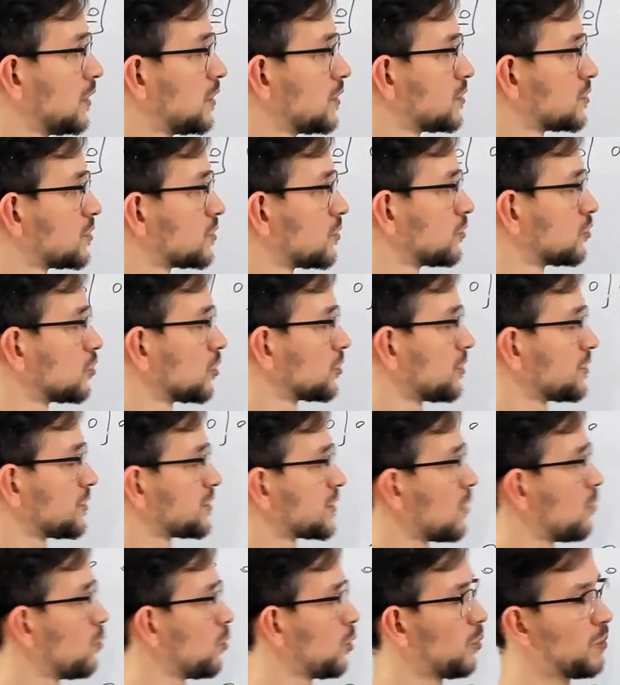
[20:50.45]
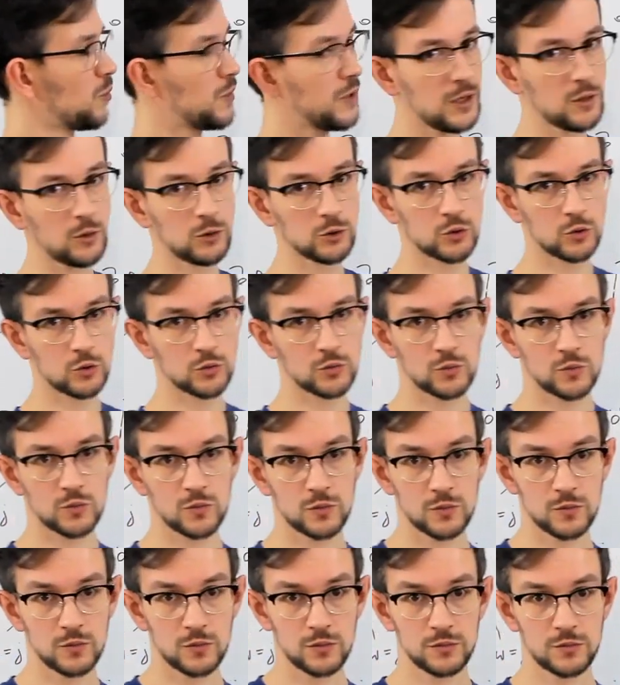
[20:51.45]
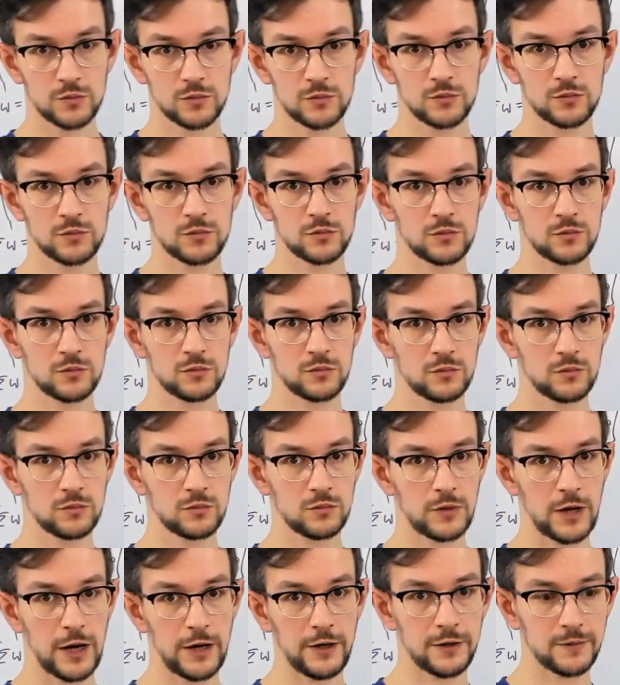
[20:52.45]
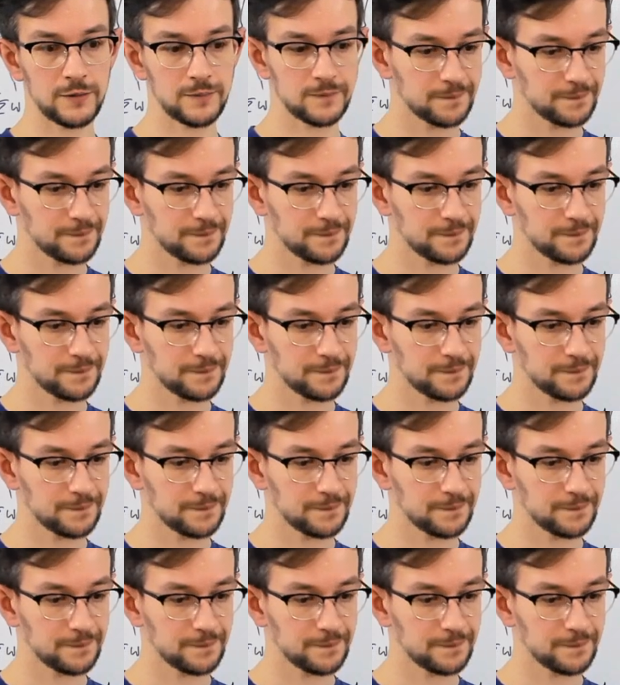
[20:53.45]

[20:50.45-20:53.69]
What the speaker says: So total sum will be equal to 8.